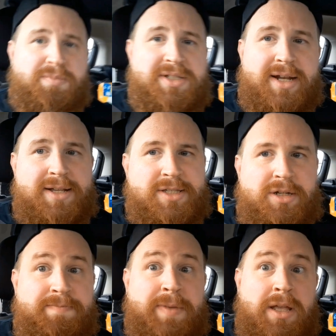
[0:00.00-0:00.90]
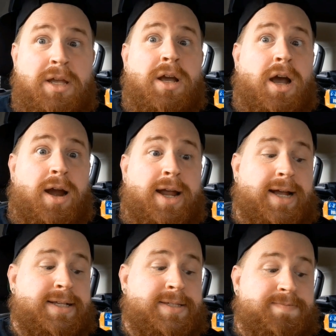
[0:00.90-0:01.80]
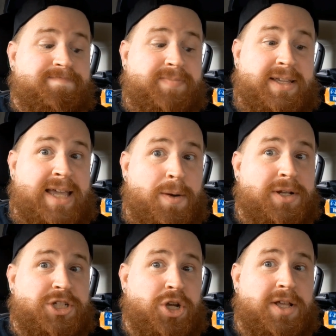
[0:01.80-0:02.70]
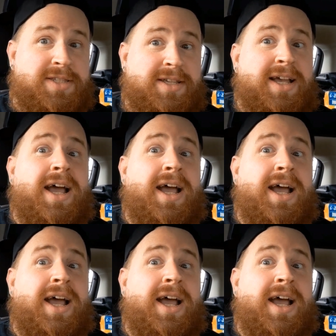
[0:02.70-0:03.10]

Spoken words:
me today. So, all right, guys, can't wait to show this.